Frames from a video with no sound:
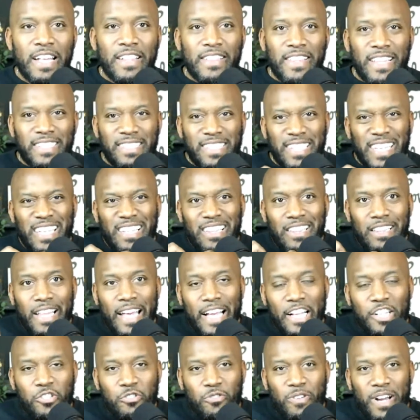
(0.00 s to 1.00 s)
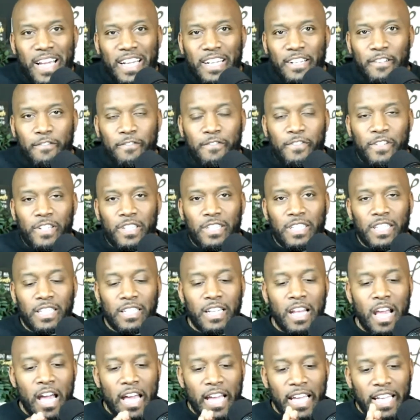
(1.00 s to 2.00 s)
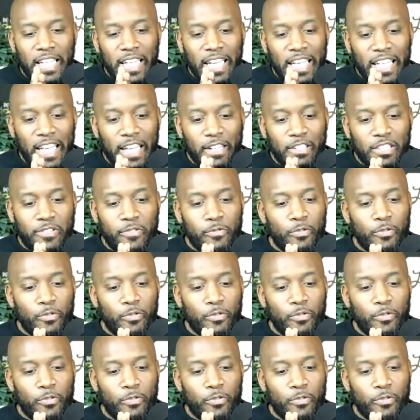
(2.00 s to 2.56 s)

this electronic it's